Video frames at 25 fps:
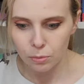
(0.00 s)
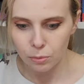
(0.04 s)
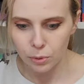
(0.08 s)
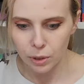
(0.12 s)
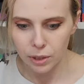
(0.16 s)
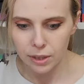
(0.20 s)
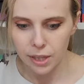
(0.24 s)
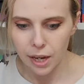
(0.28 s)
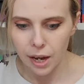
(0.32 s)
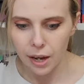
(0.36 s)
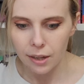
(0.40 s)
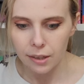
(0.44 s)

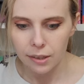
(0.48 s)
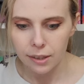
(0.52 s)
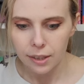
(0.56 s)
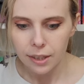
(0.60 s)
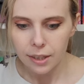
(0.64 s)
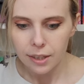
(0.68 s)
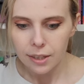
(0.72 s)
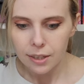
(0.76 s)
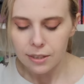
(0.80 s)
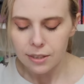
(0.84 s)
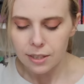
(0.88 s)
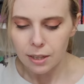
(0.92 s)
read that.
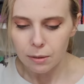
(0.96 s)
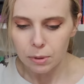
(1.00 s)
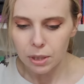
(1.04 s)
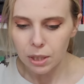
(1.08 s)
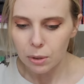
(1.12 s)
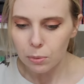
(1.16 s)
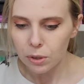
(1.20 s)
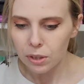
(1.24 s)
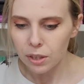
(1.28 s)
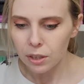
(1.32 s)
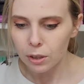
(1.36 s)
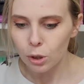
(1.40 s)
Same
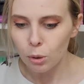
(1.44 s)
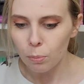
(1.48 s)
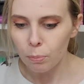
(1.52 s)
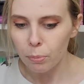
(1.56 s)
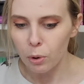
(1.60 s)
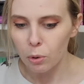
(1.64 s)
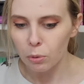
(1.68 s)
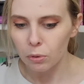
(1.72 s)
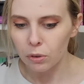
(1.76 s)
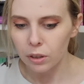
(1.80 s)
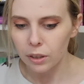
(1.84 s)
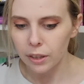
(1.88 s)
thing with like The
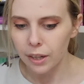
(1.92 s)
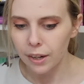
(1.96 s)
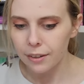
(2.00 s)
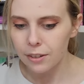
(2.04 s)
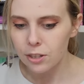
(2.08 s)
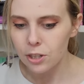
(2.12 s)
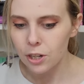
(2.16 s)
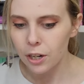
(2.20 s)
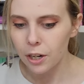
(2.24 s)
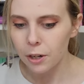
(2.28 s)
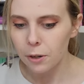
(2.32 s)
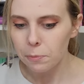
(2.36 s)
Bone
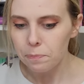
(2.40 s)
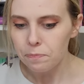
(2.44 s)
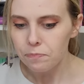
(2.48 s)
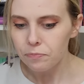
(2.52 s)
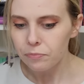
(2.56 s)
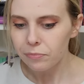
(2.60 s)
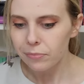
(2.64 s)
Collector.